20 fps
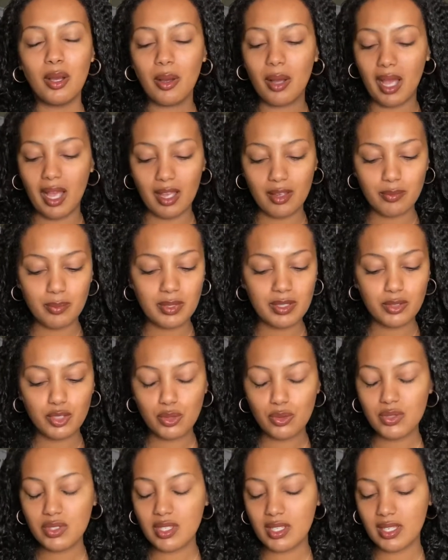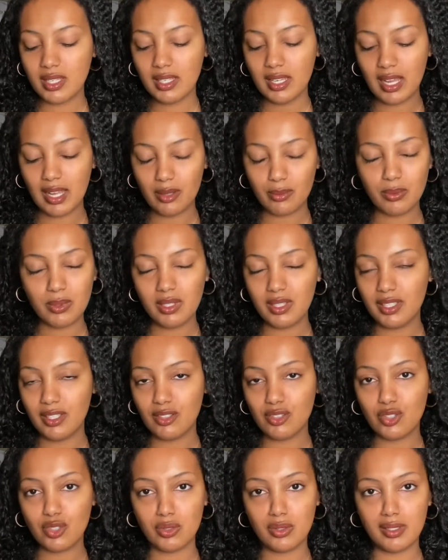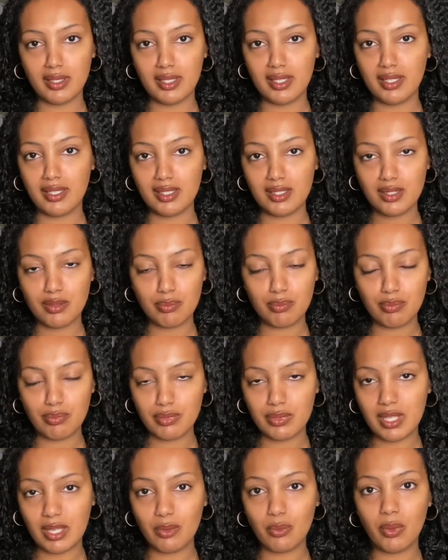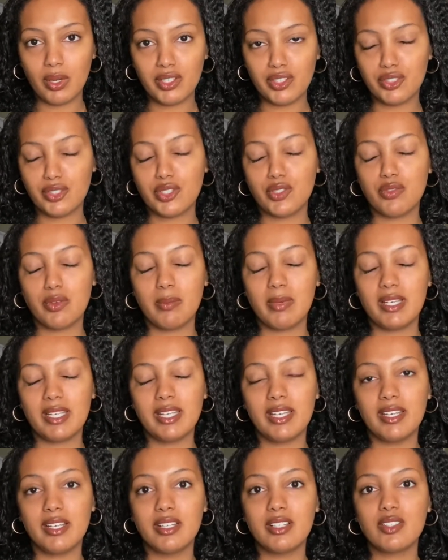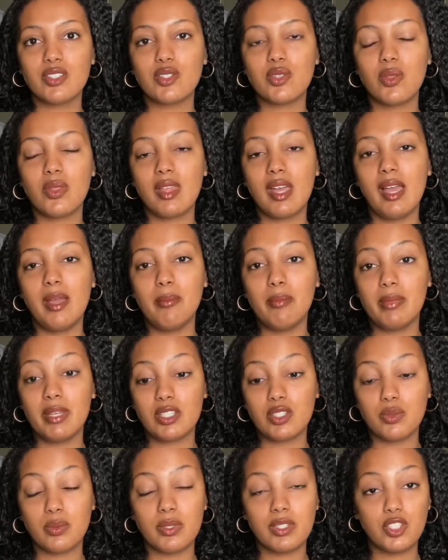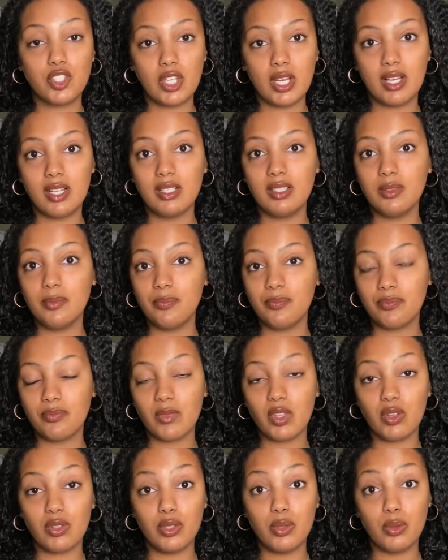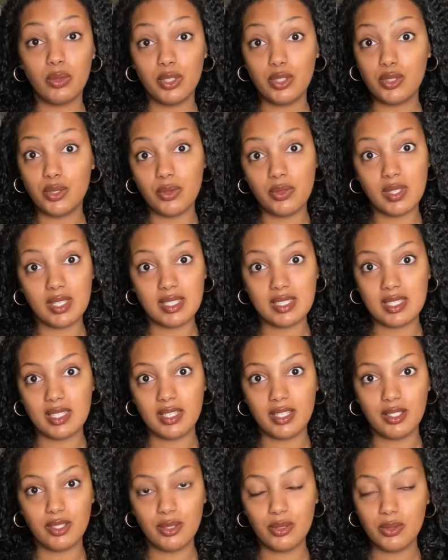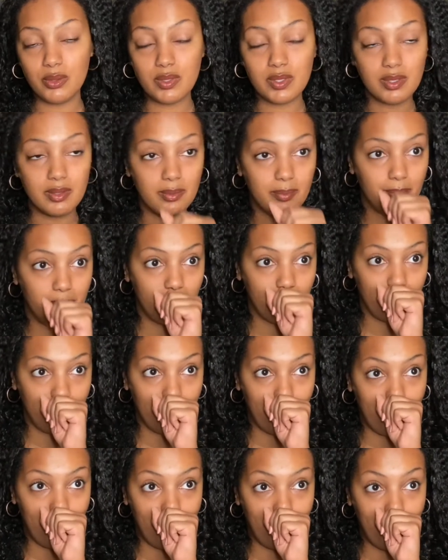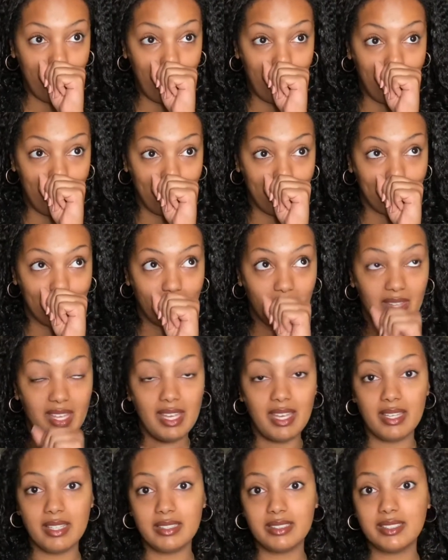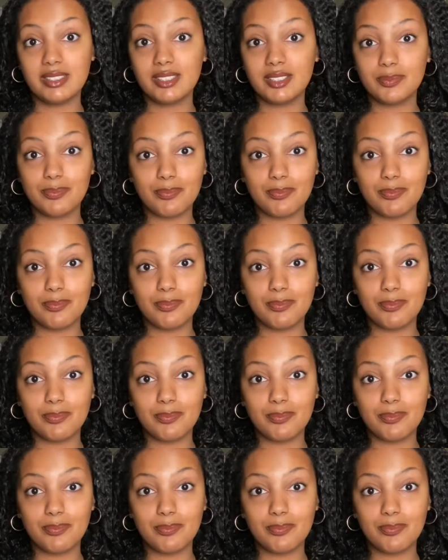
I've been using it. I really enjoy it. It's done wonders for my hair. So that mixed with gel are the only two things that I use. And